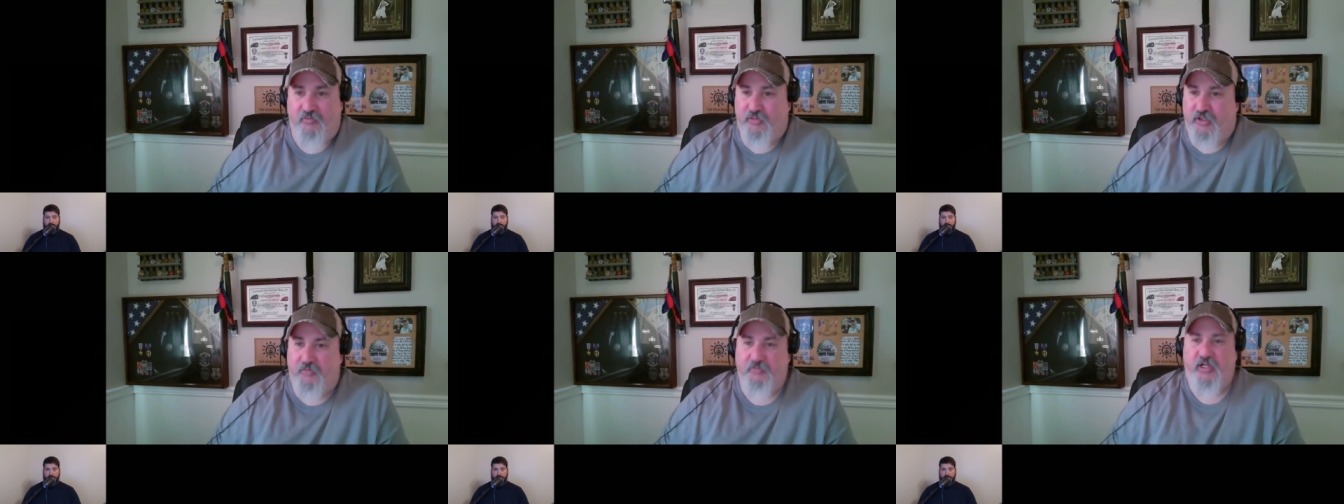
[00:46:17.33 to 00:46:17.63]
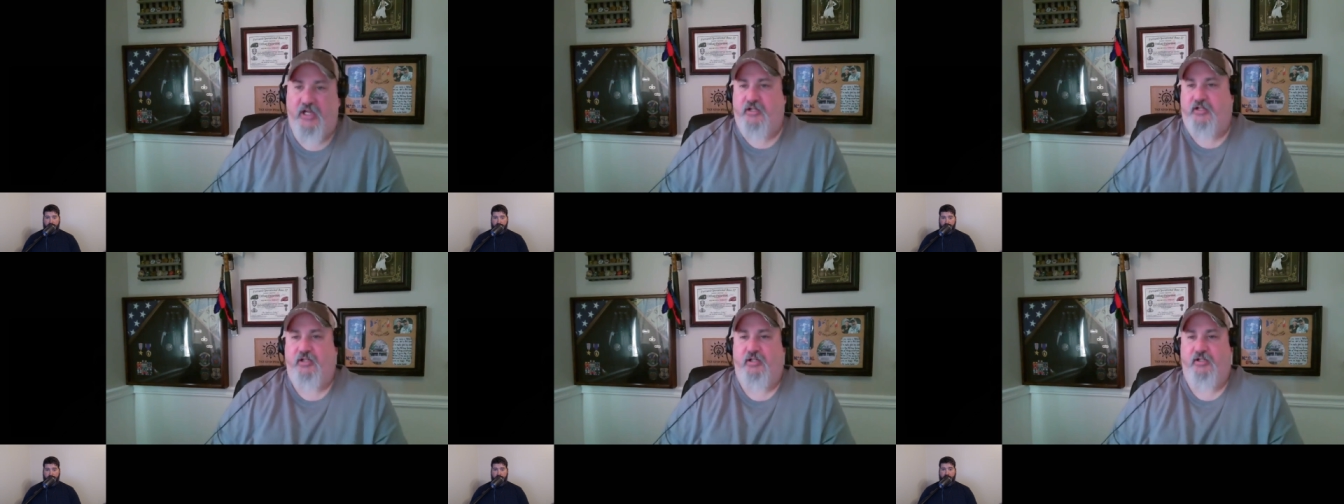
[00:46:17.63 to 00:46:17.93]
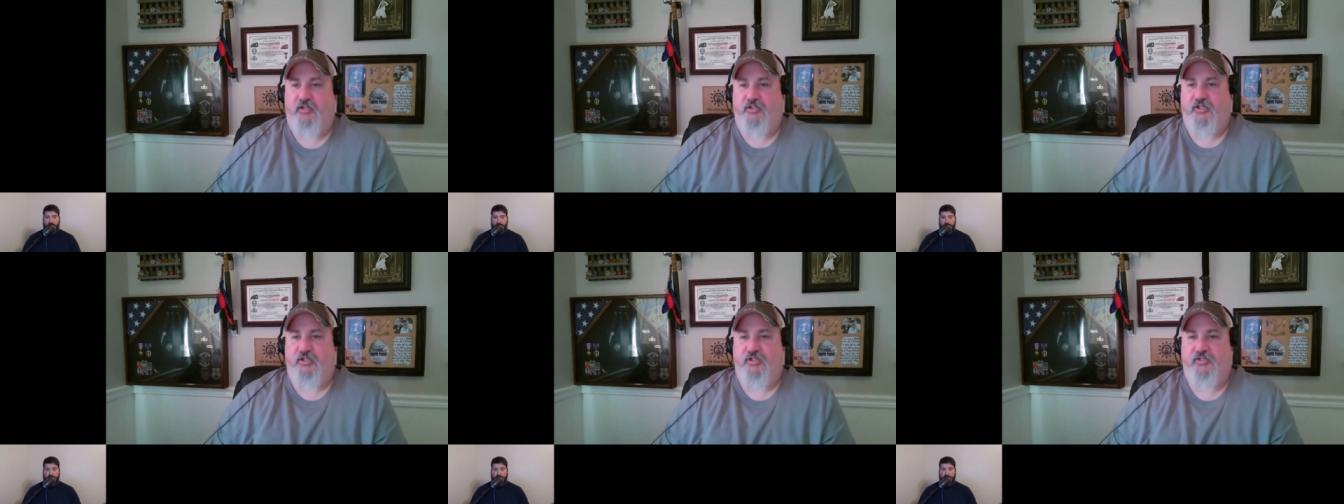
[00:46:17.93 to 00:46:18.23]
but I'm not going
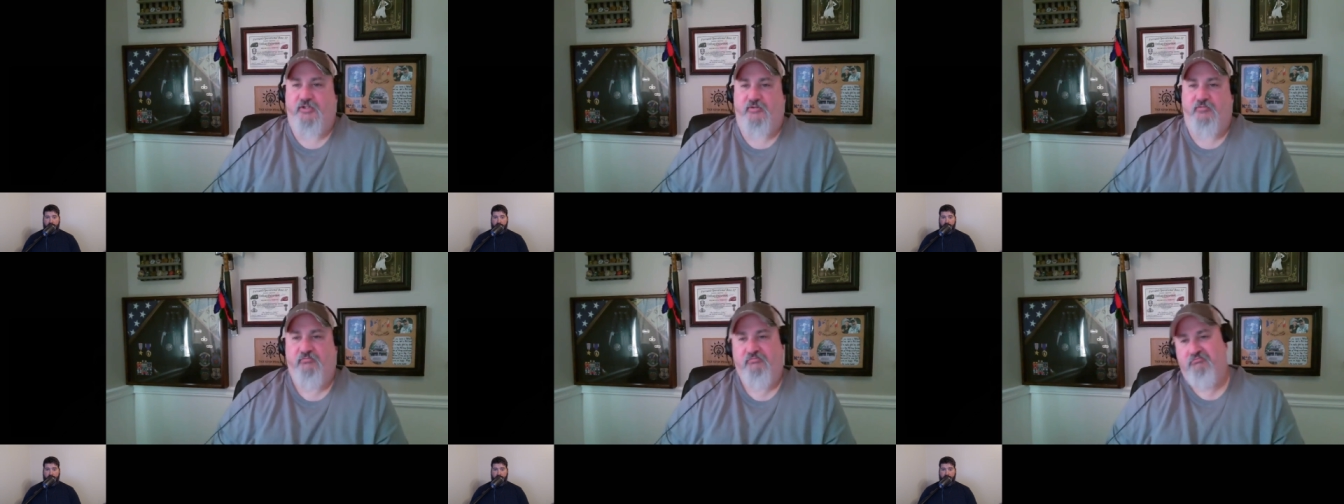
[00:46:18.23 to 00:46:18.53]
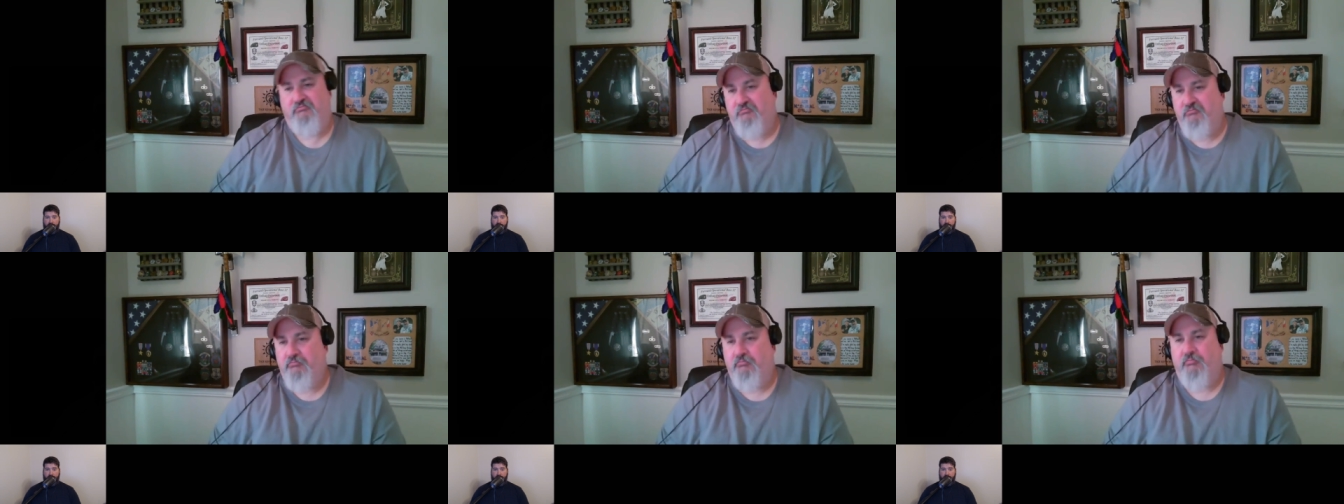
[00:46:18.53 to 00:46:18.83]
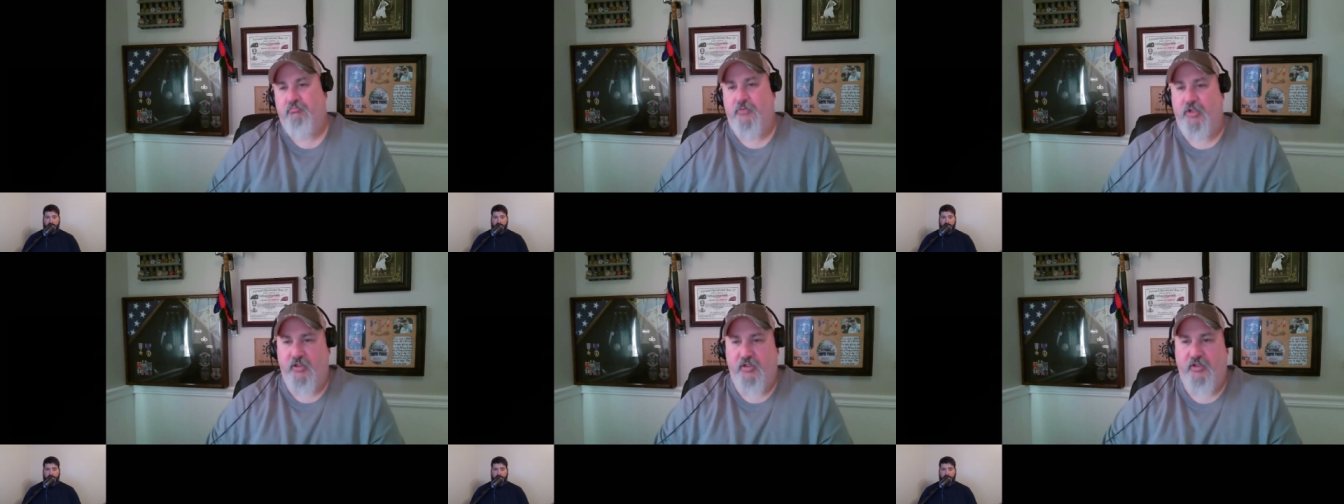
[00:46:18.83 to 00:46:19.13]
to just
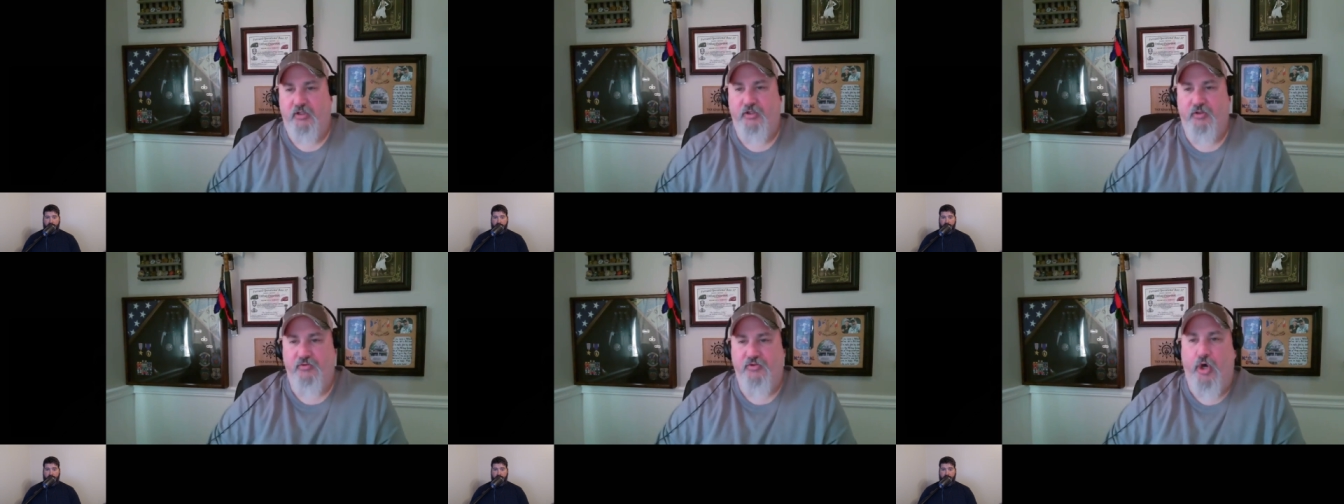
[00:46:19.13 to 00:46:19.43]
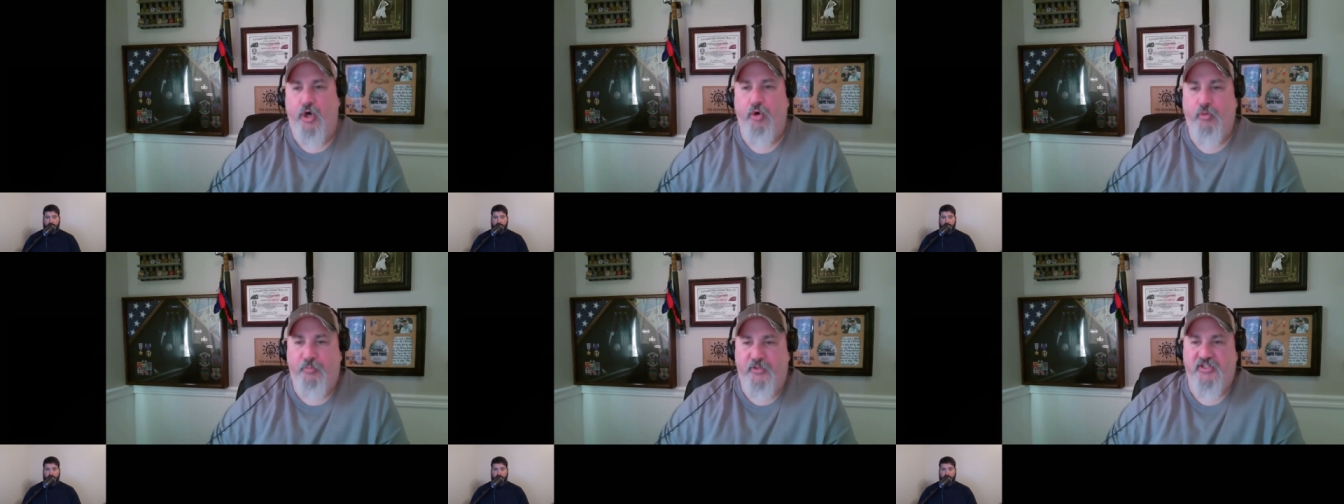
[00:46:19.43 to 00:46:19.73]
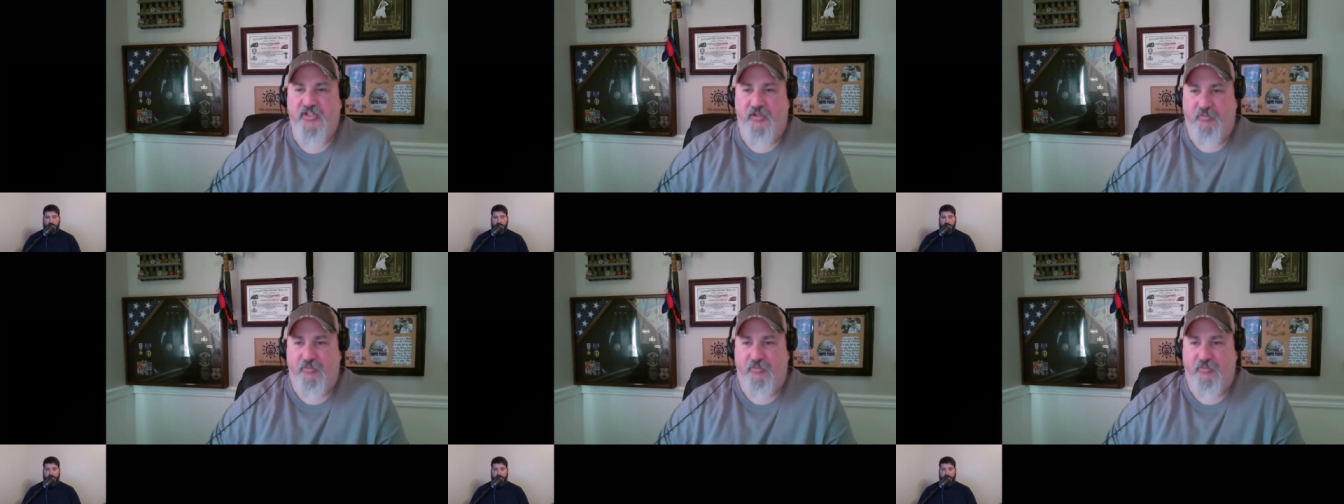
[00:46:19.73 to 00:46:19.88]
use hope as the